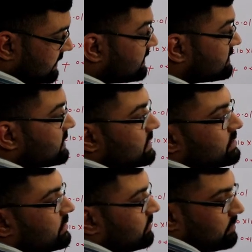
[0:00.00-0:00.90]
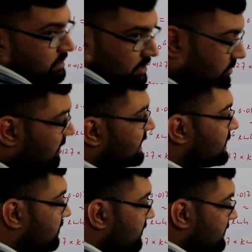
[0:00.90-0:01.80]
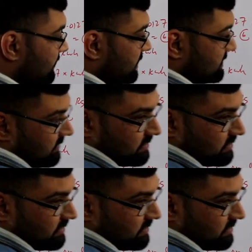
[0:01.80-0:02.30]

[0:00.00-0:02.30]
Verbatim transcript: it is so uh, divide it please for yourself